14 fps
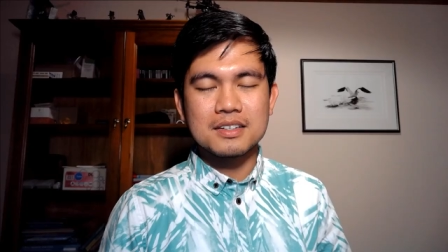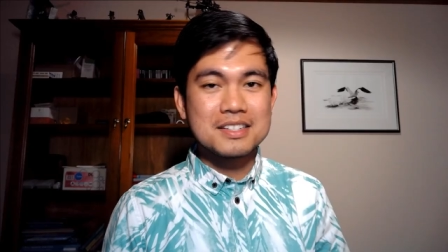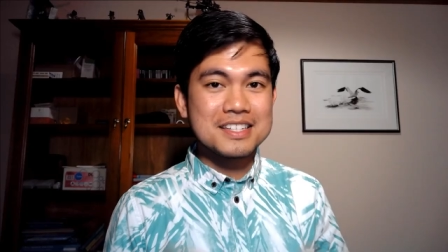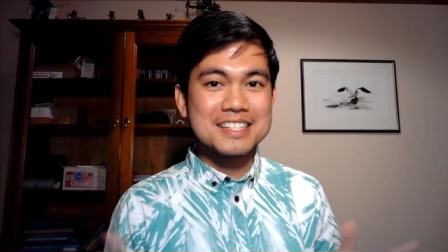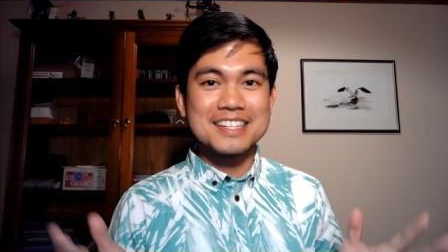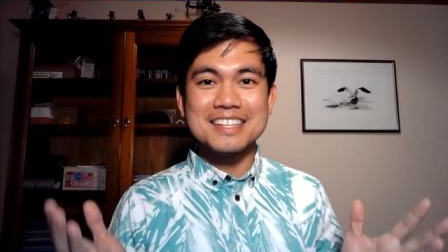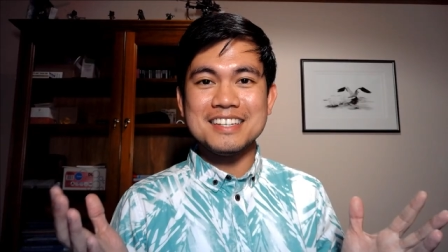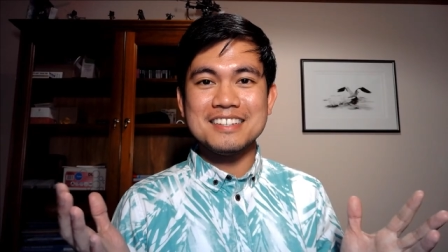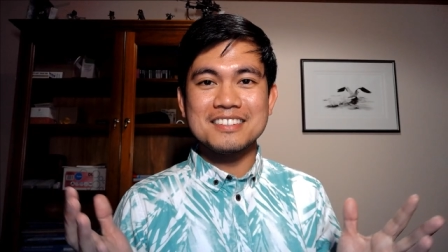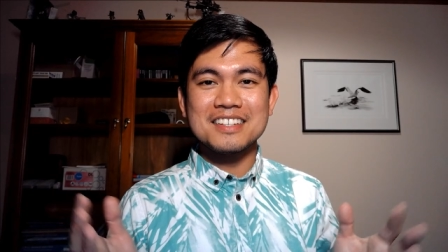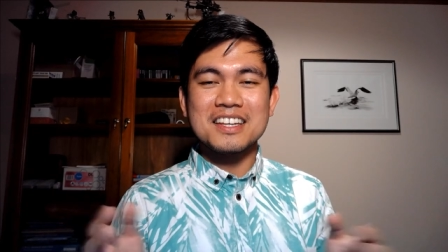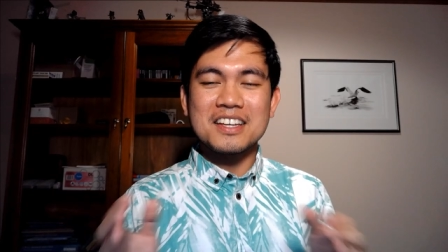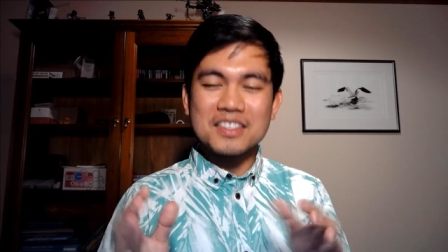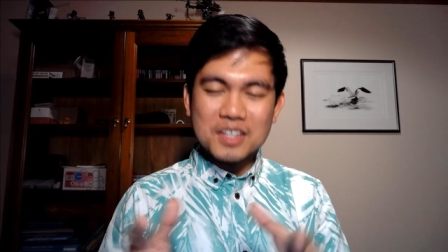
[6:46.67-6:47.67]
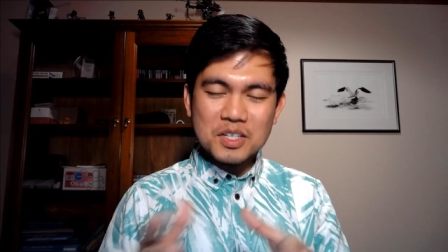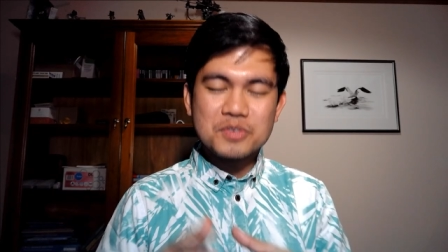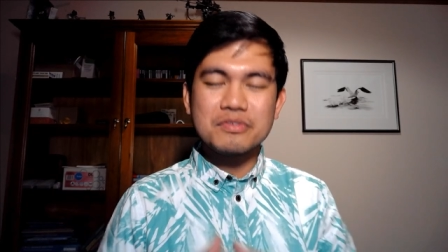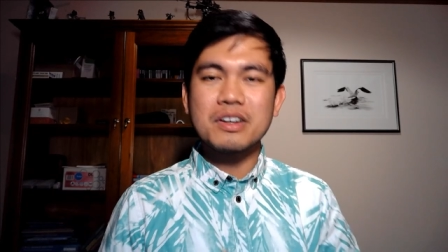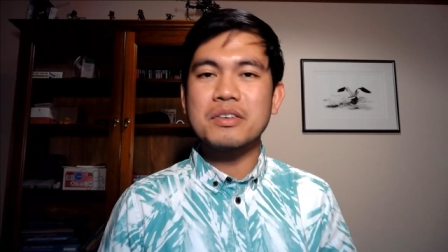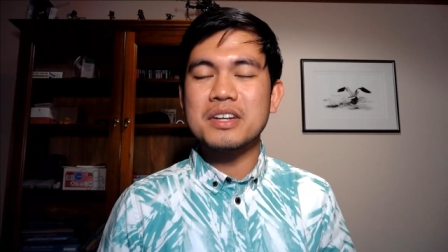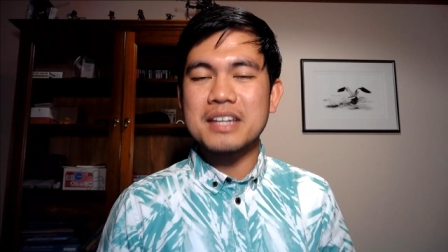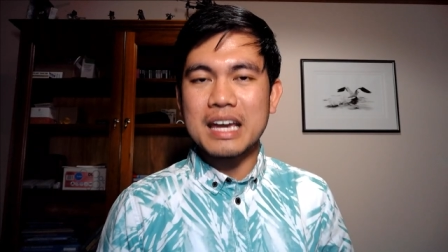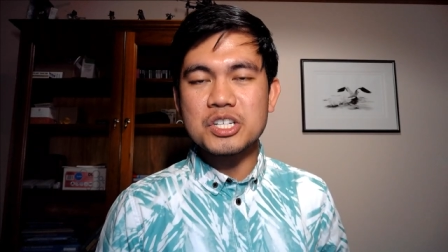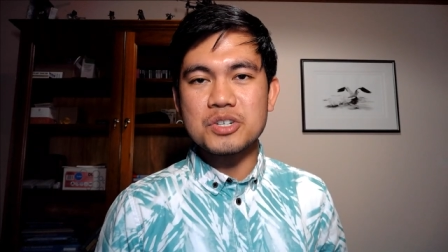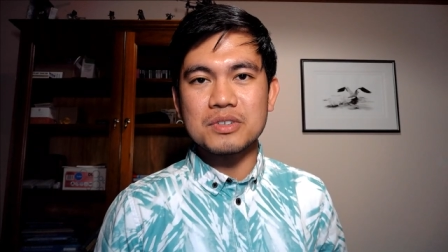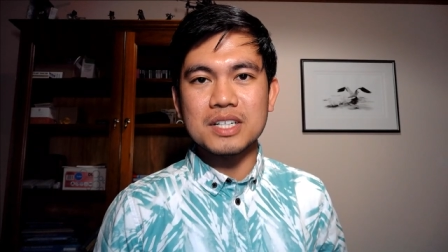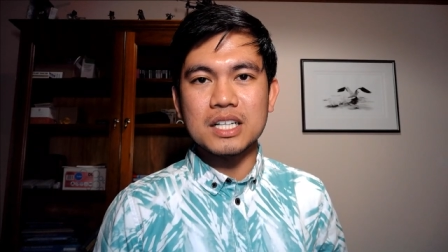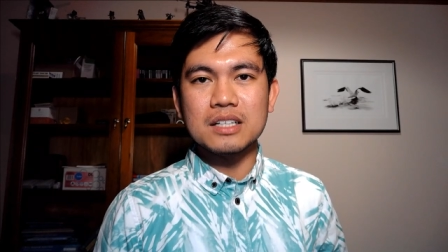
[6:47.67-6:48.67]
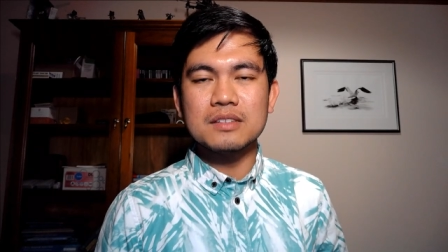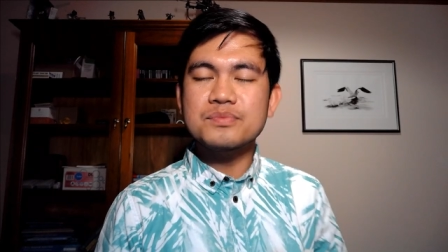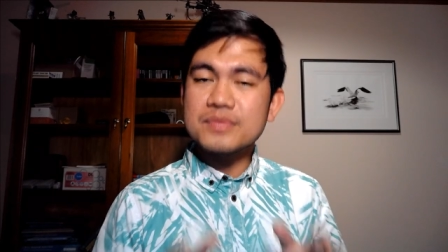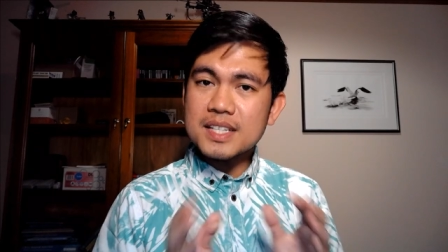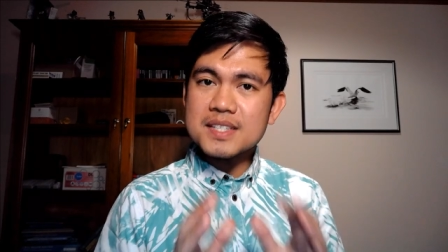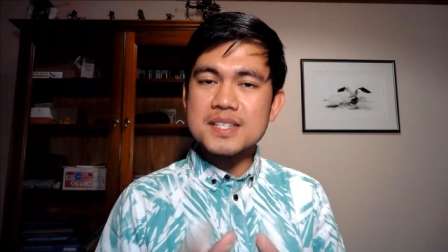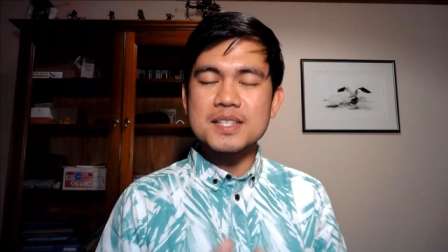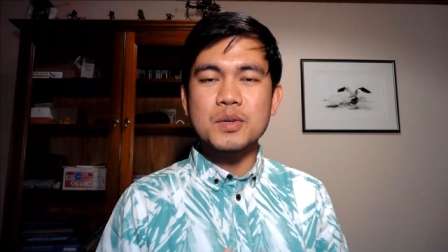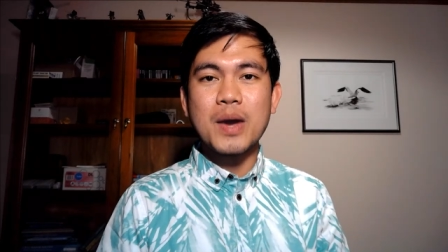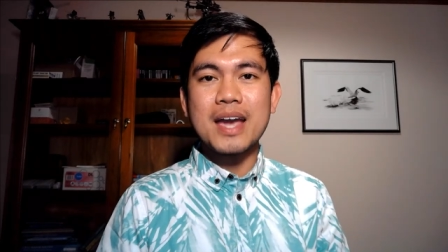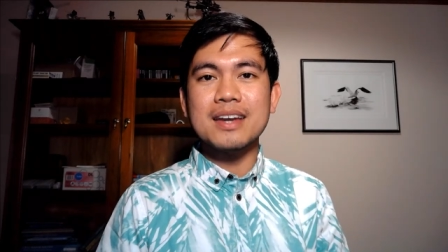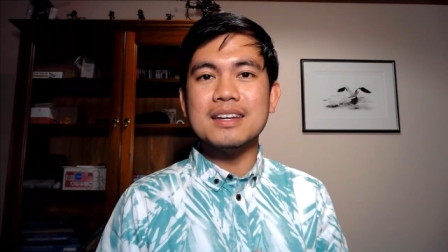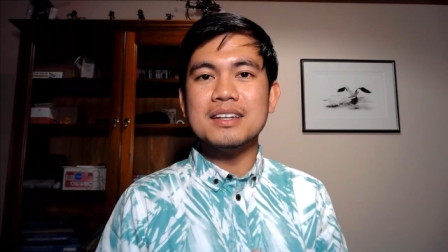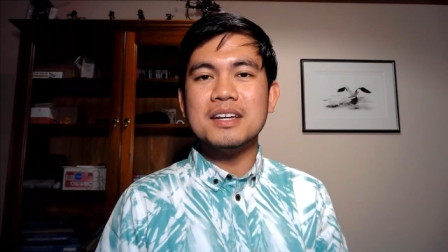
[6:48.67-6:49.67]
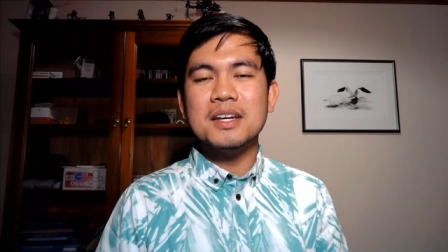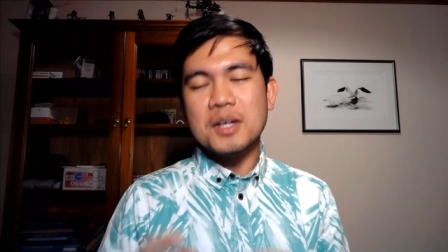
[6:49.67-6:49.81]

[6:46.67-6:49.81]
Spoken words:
See? That's very natural. That's the way.